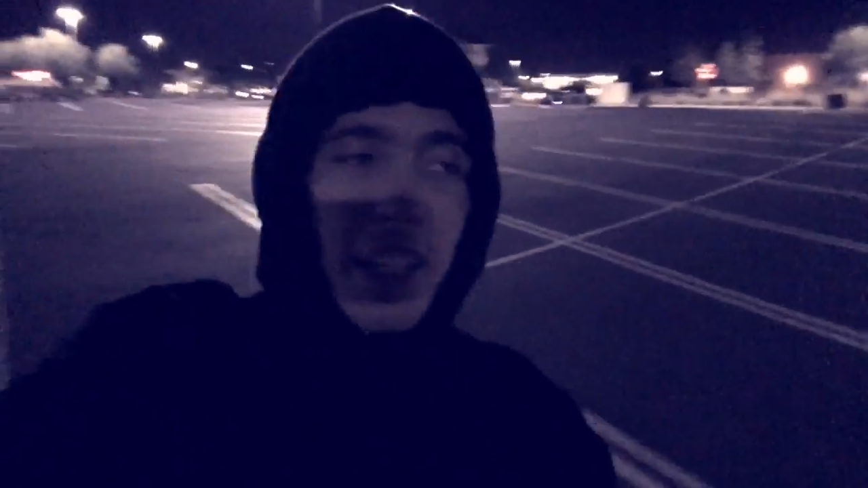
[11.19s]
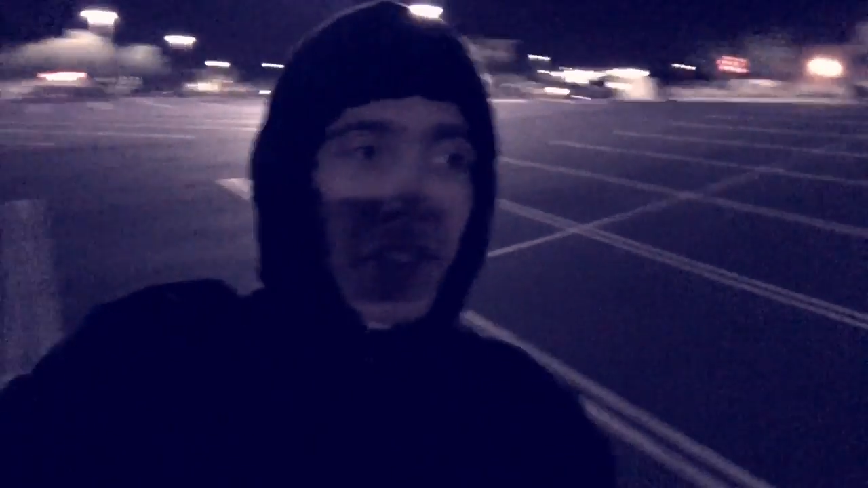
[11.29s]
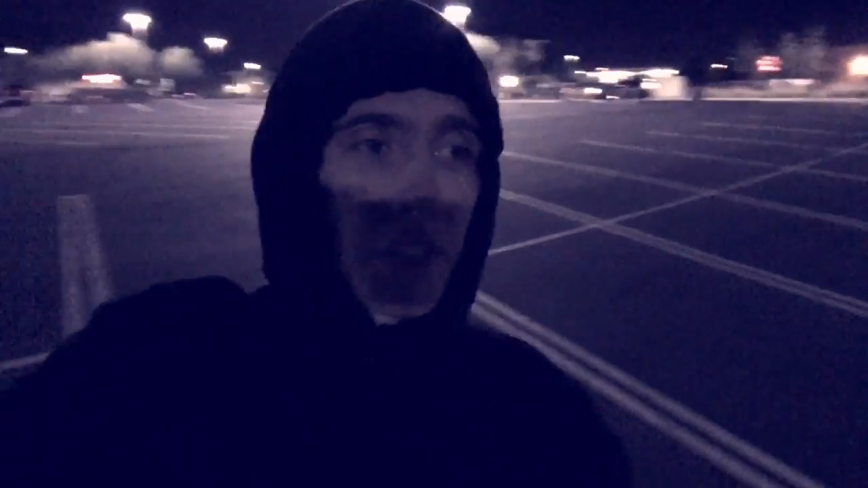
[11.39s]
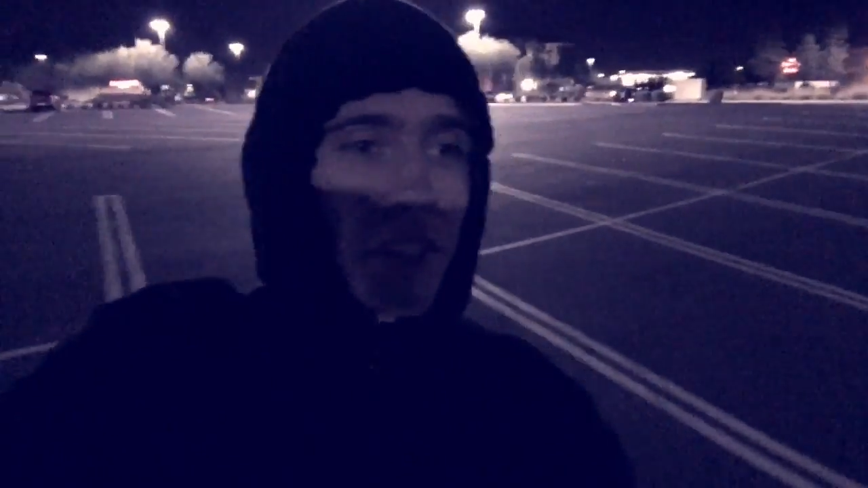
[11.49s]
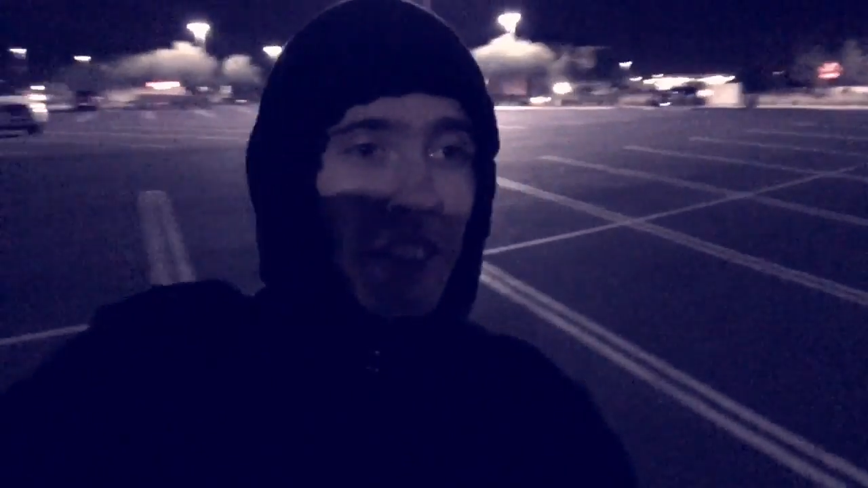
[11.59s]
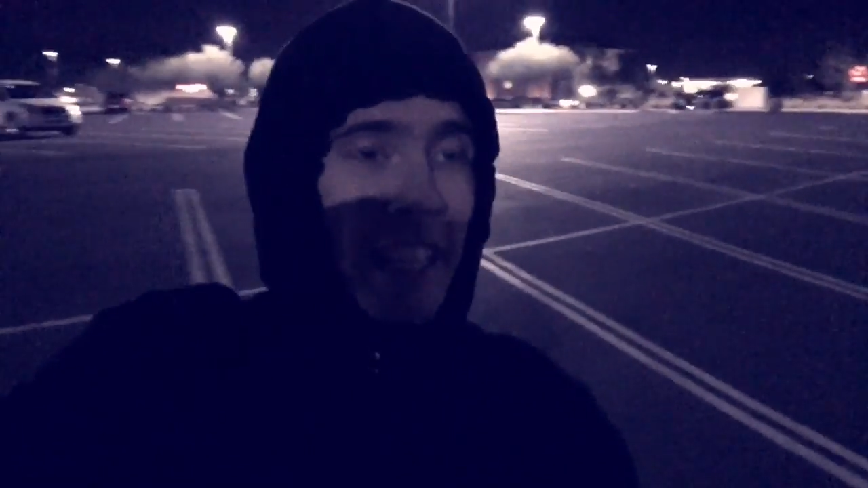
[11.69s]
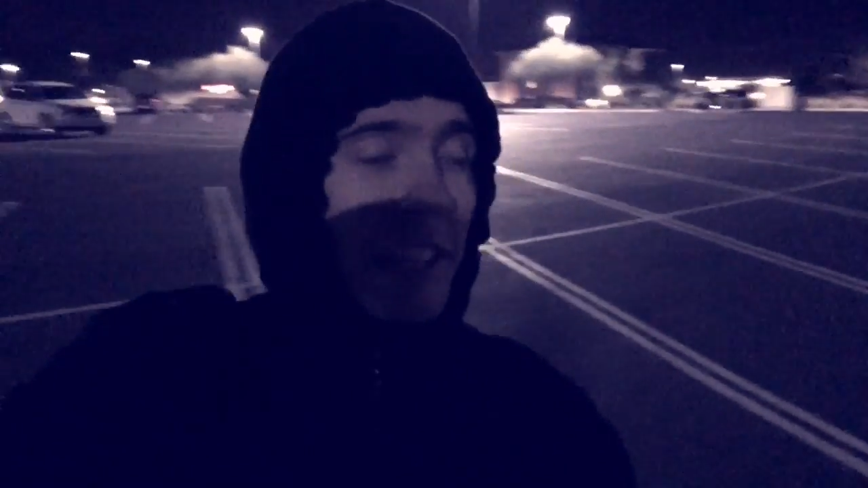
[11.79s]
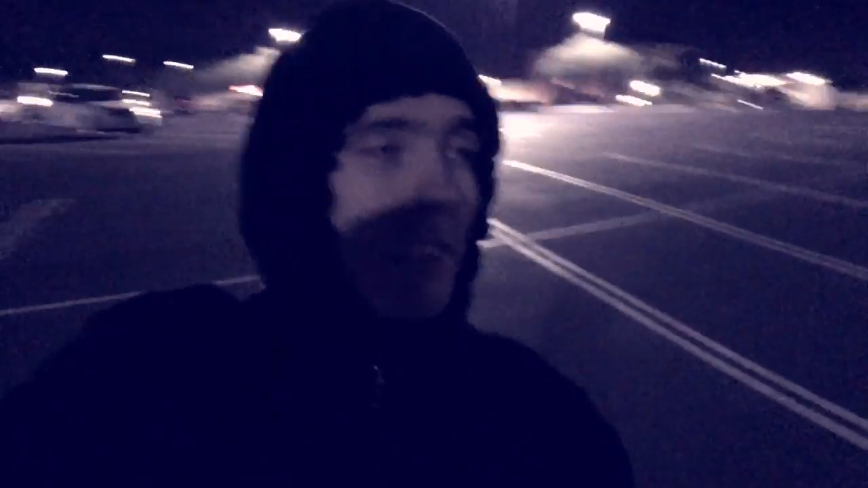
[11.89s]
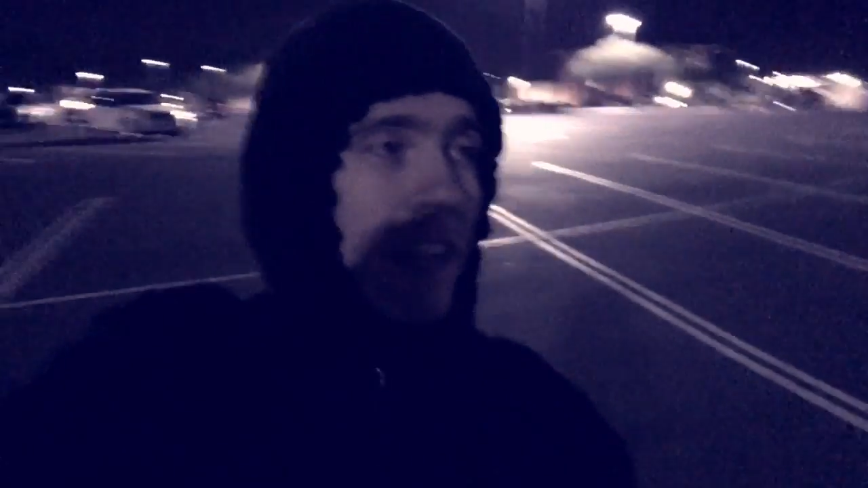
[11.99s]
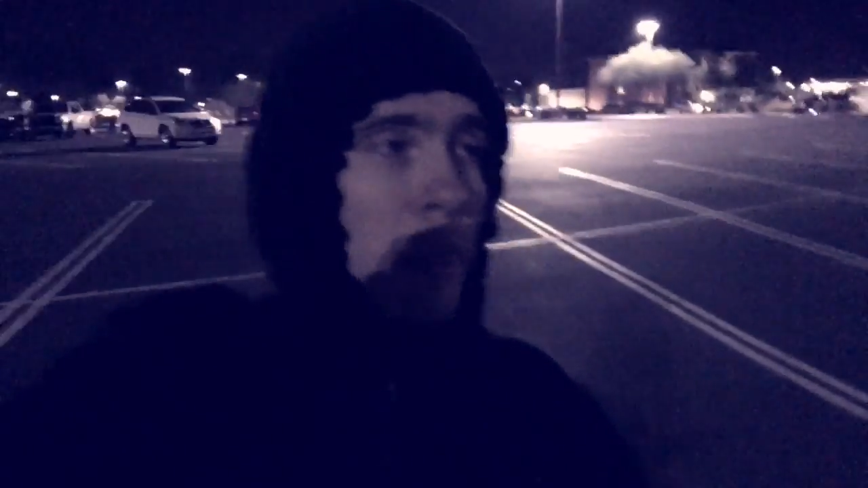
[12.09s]

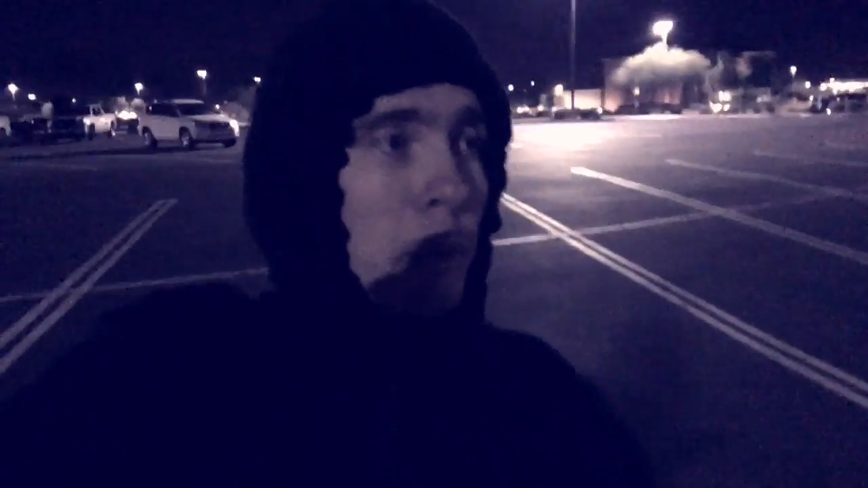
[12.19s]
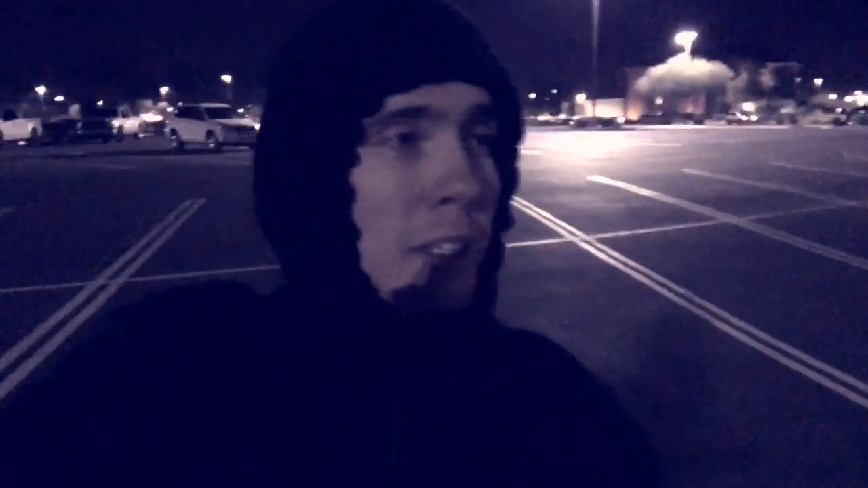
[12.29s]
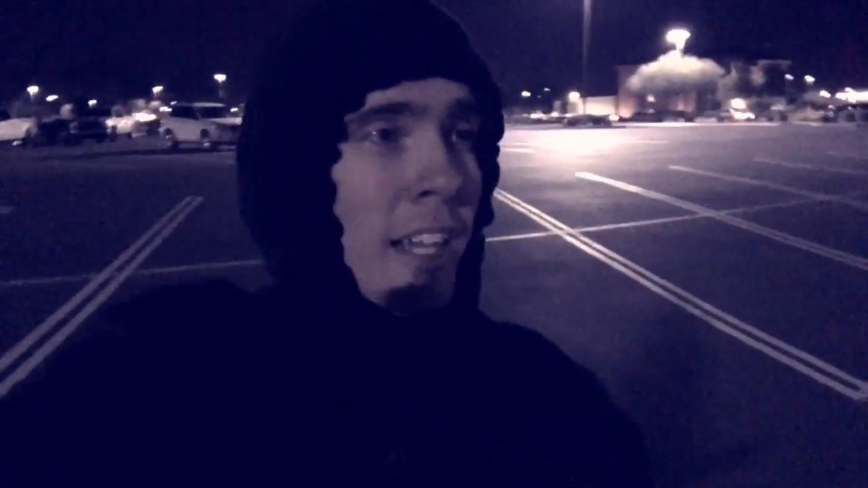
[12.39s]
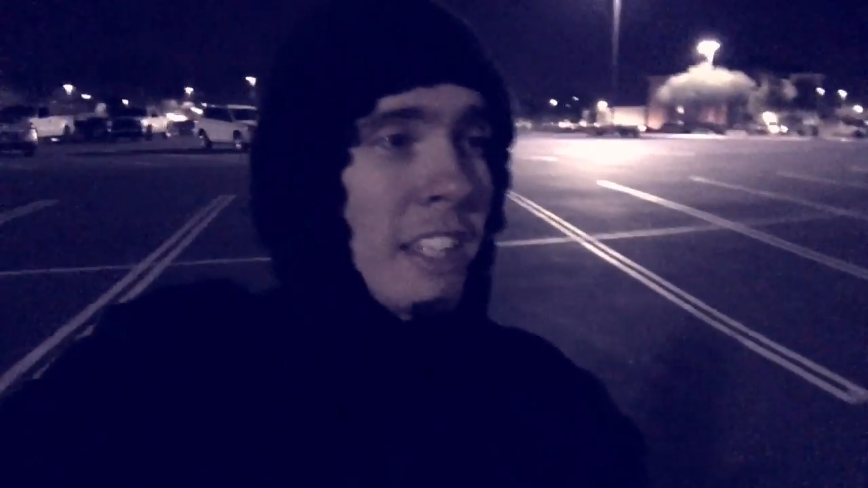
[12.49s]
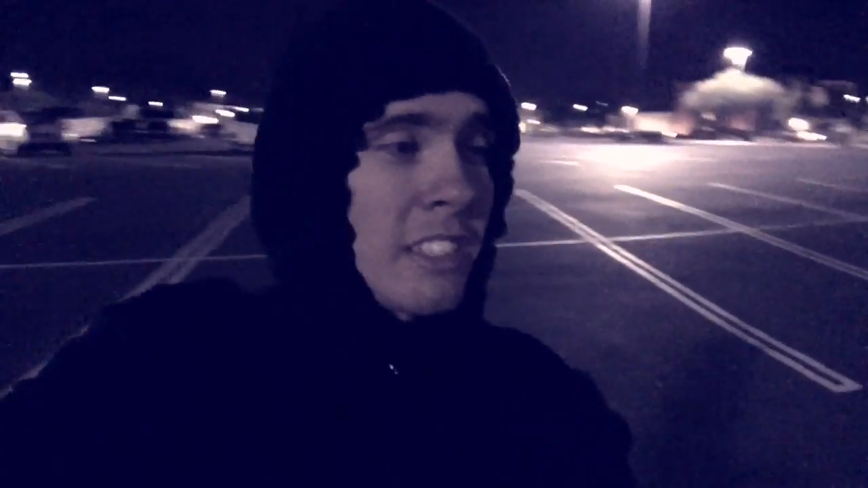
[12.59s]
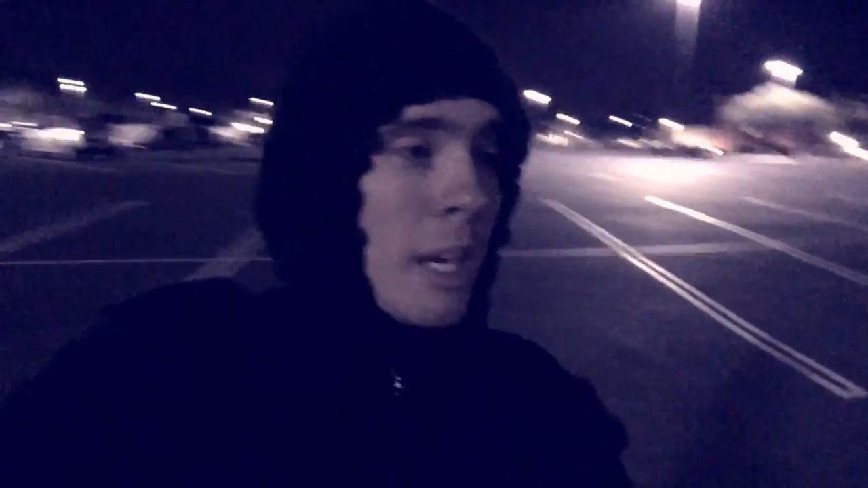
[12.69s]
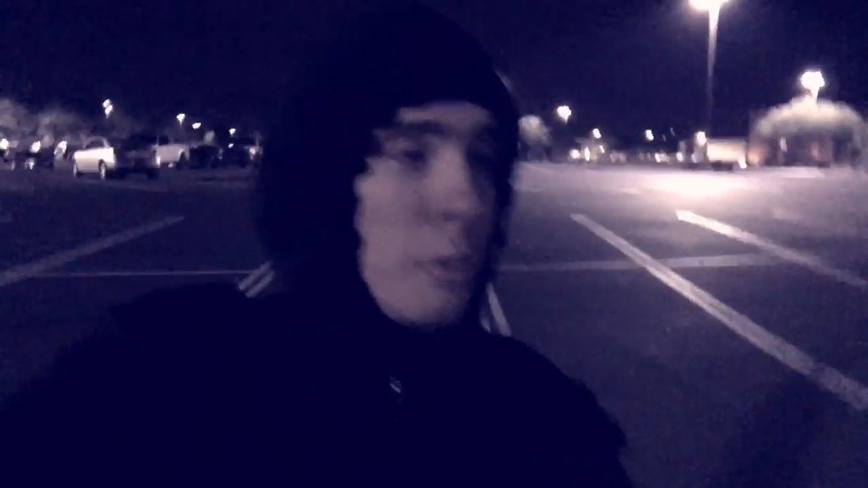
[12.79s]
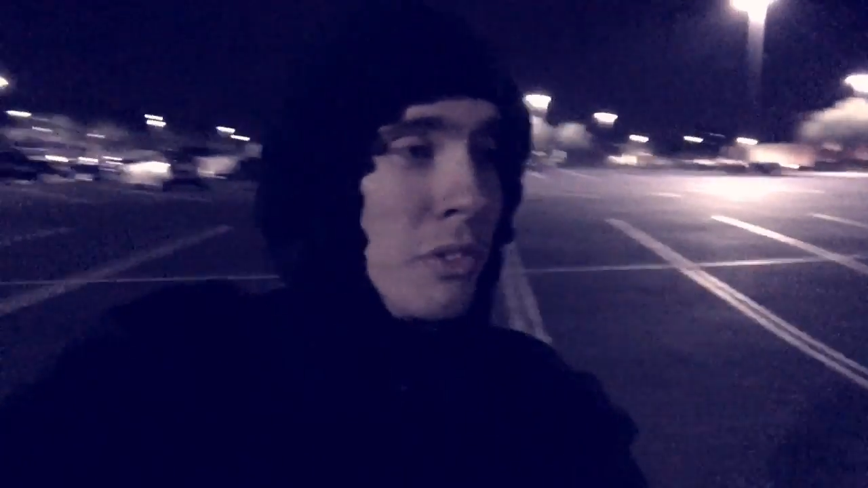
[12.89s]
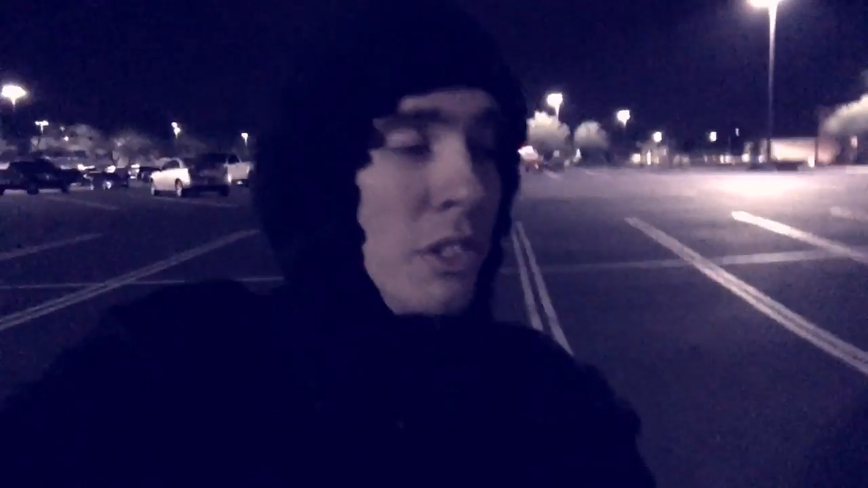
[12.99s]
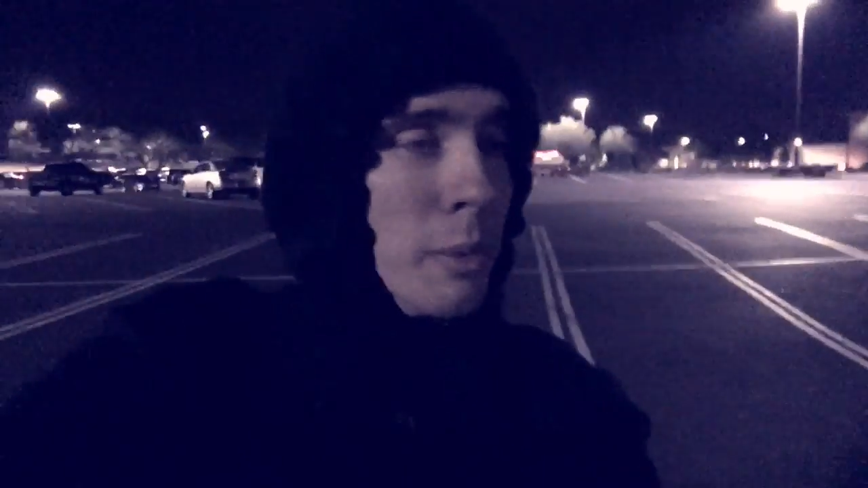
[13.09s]
interesting that I realized I
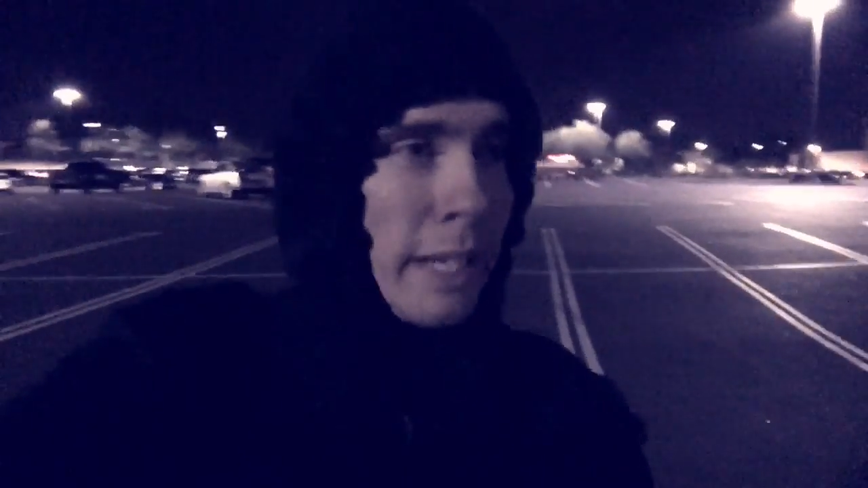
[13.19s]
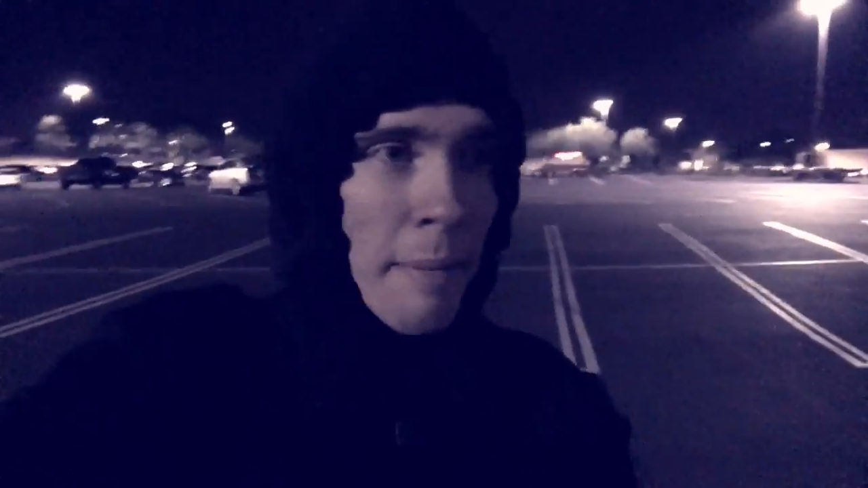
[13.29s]
was doing.